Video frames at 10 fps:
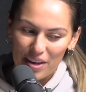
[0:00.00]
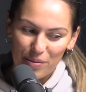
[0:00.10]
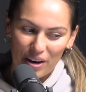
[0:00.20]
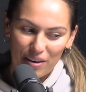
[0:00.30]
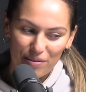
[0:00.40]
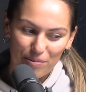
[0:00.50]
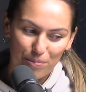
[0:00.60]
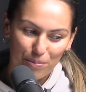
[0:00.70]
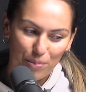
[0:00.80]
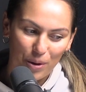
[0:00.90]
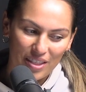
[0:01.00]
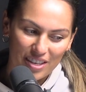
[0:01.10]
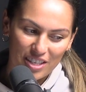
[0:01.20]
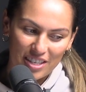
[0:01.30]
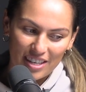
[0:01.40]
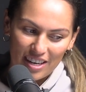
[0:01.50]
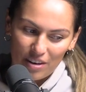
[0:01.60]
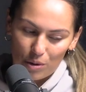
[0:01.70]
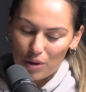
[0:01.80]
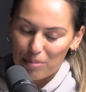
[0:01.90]
I think one point that she
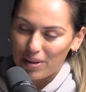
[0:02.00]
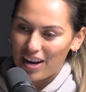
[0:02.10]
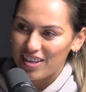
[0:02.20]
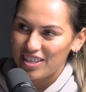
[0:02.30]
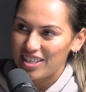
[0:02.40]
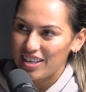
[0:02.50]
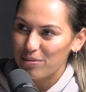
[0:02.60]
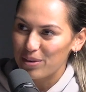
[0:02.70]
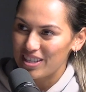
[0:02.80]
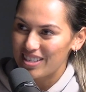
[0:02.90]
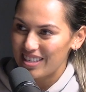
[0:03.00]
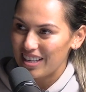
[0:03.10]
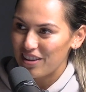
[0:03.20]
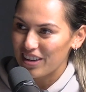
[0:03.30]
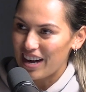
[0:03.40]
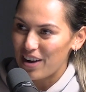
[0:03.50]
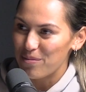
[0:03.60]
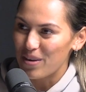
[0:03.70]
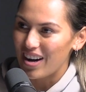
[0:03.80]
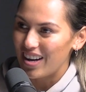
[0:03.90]
did or one play that she did was in the
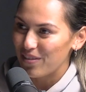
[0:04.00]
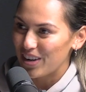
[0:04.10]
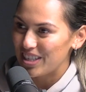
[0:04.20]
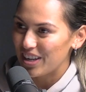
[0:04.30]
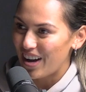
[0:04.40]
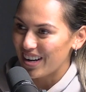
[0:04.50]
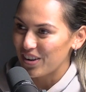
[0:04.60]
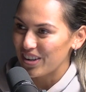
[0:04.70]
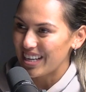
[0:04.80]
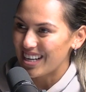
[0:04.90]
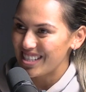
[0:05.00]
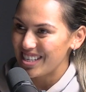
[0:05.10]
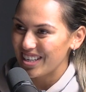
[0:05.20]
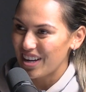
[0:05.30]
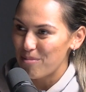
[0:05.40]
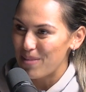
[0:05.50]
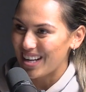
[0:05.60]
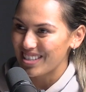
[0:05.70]
game one where she kind of got Yazzy. She kind of